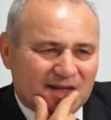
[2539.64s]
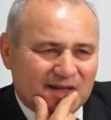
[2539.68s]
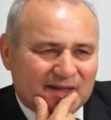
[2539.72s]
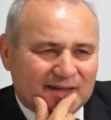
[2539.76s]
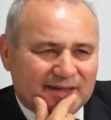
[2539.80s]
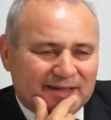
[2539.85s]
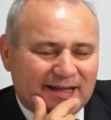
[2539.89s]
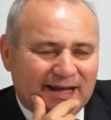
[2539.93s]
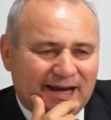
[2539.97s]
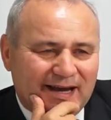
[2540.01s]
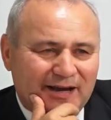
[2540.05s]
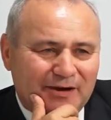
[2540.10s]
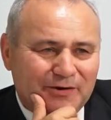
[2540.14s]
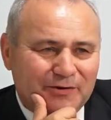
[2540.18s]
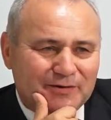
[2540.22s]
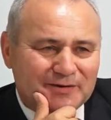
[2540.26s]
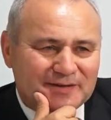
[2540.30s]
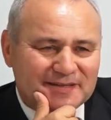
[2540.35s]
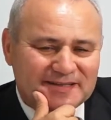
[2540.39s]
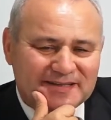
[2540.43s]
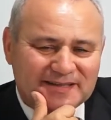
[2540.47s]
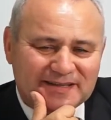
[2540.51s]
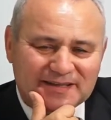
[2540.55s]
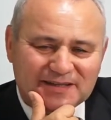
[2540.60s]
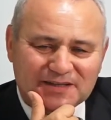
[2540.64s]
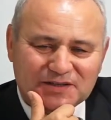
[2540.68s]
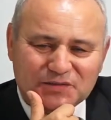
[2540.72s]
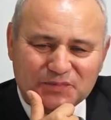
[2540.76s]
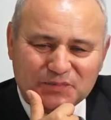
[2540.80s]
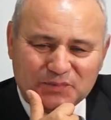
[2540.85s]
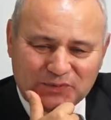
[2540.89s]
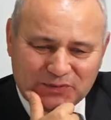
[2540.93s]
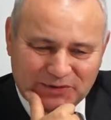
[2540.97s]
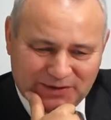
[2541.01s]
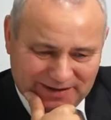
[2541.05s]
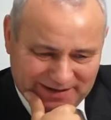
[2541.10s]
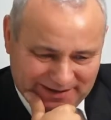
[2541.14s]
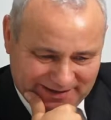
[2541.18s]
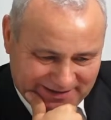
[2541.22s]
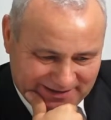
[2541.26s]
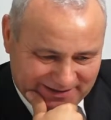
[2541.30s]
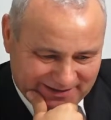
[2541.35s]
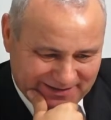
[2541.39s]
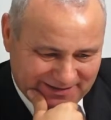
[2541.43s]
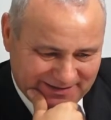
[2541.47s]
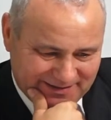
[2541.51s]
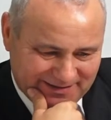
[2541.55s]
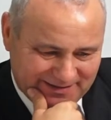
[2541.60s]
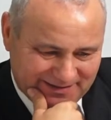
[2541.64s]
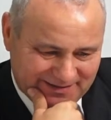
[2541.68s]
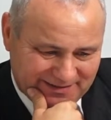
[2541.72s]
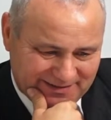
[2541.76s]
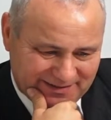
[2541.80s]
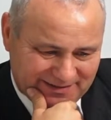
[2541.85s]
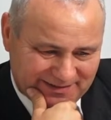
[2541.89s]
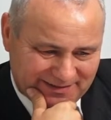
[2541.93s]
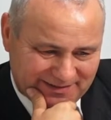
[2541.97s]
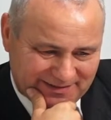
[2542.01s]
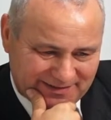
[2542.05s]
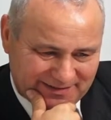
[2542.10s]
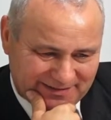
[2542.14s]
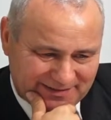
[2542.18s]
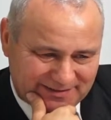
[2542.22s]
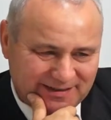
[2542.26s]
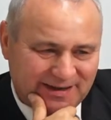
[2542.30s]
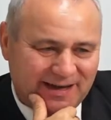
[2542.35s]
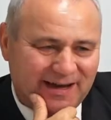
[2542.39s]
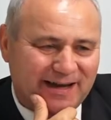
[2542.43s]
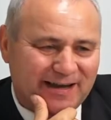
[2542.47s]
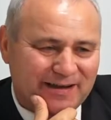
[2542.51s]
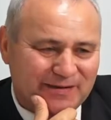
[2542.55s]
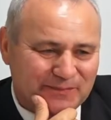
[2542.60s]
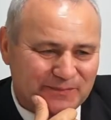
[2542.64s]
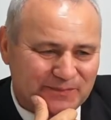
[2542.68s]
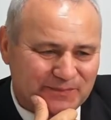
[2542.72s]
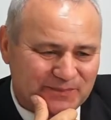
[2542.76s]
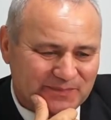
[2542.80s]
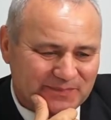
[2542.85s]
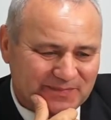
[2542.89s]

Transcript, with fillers: "Now it's a spring time.